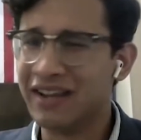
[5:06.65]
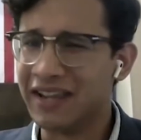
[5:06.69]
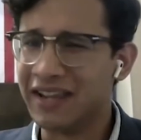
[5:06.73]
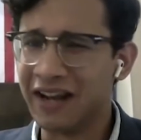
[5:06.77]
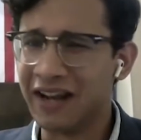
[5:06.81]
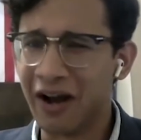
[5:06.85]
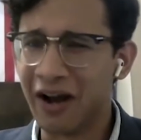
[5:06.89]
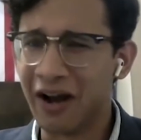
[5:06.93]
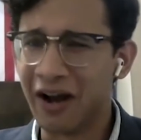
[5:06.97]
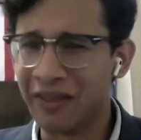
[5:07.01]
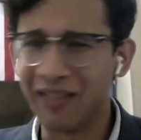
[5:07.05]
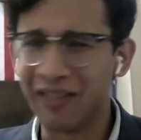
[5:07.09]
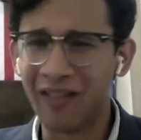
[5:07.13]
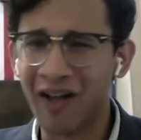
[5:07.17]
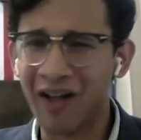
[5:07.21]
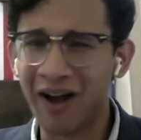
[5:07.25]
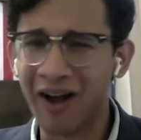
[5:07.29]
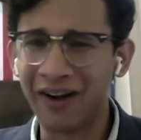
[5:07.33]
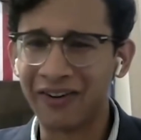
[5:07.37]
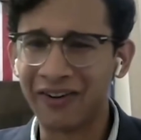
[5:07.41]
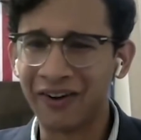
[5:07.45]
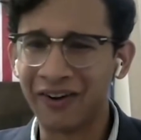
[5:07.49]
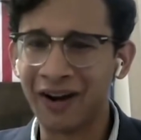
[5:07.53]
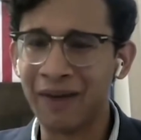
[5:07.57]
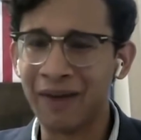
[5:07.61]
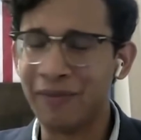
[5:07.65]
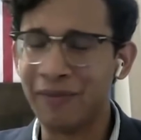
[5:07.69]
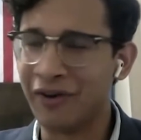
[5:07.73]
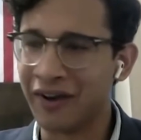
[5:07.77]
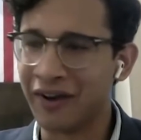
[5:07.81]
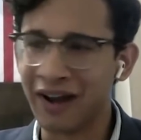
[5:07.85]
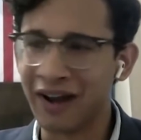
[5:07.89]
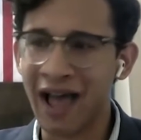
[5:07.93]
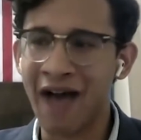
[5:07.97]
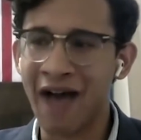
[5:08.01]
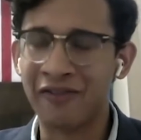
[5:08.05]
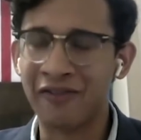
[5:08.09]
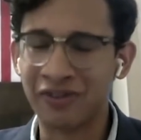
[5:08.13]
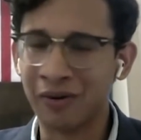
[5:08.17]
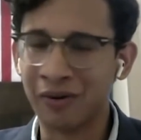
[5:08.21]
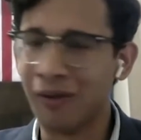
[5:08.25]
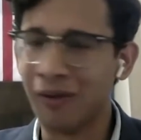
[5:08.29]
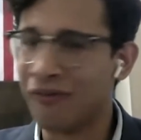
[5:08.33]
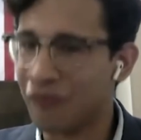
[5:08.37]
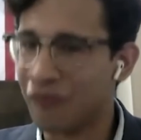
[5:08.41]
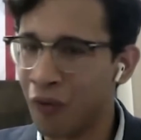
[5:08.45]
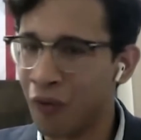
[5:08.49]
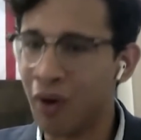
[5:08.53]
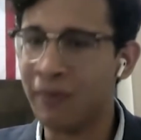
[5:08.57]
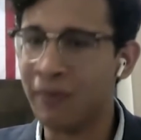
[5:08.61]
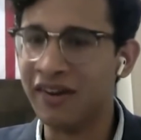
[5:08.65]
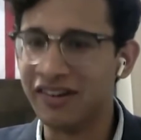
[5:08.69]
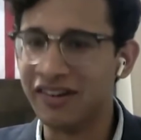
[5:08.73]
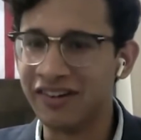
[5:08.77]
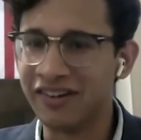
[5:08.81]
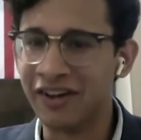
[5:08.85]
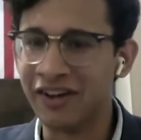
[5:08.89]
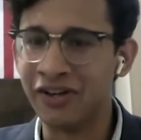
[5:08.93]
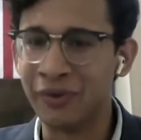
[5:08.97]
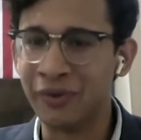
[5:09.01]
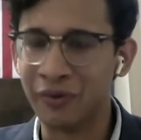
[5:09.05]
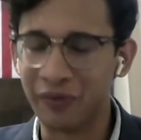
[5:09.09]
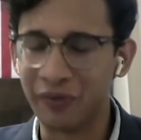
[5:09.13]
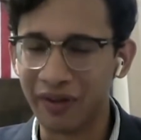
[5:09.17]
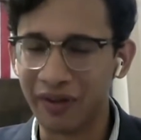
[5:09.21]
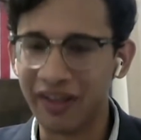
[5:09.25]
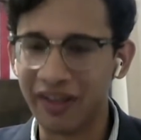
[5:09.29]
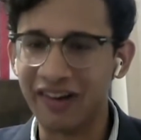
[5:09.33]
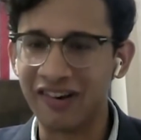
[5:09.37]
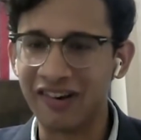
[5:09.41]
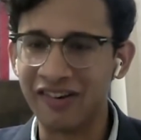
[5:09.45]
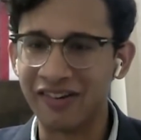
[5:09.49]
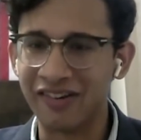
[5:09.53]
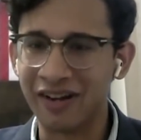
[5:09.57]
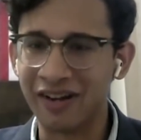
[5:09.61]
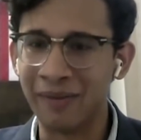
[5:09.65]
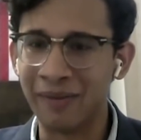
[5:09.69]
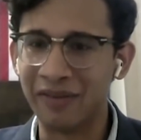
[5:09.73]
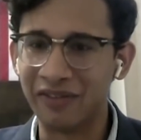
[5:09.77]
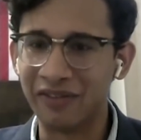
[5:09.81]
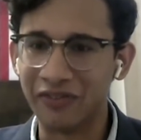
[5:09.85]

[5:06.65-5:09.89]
You know, in the long term, you're gonna have trouble forming genuine relationships